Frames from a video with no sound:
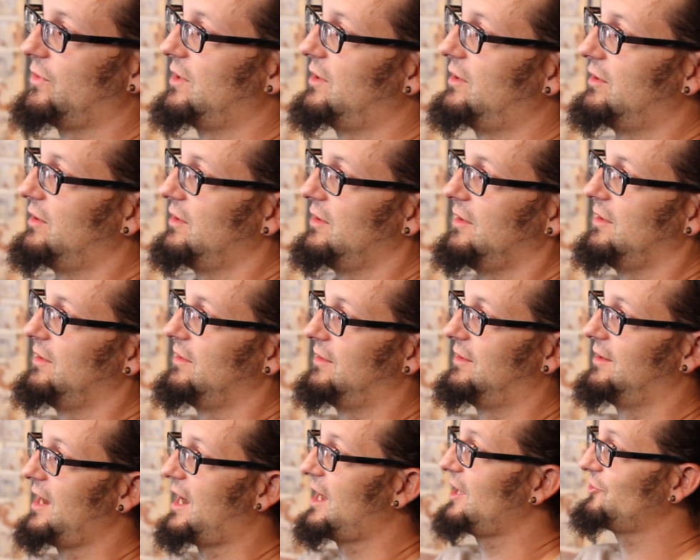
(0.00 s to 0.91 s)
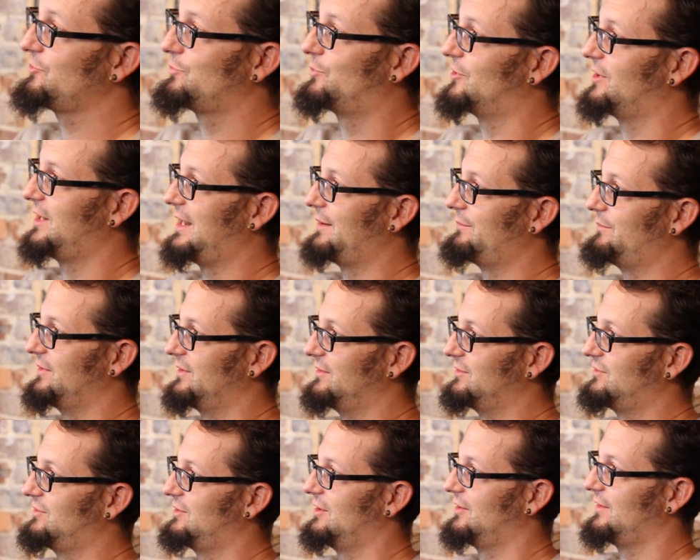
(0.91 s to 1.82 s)
where the gospel
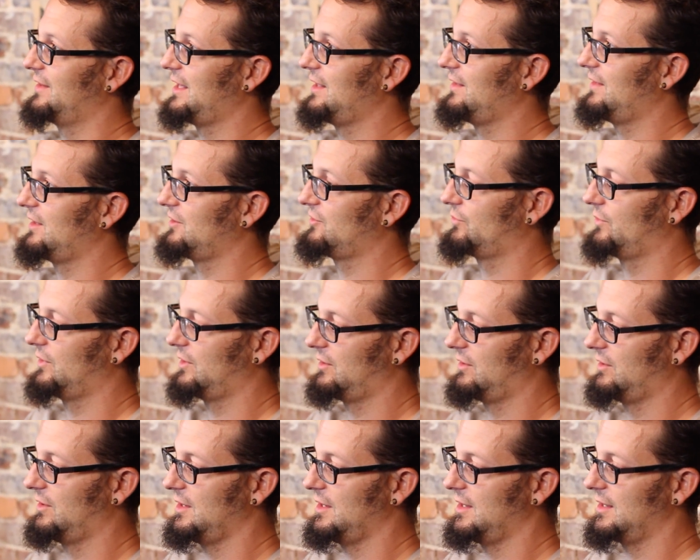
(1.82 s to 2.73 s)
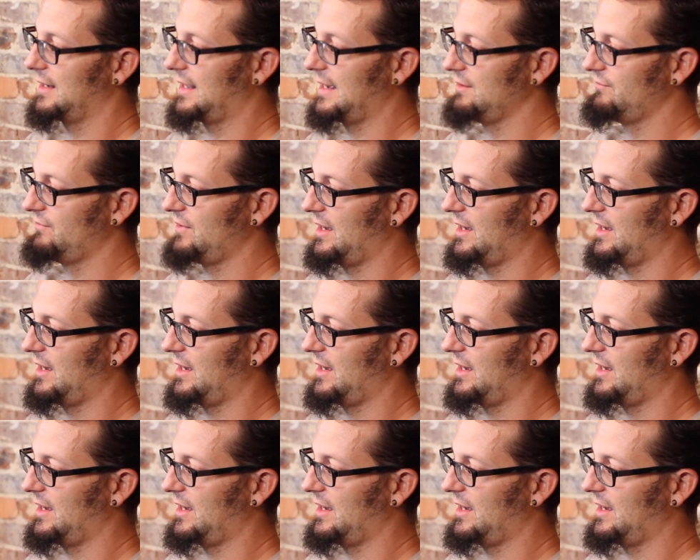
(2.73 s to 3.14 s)
happens. You know, that's where life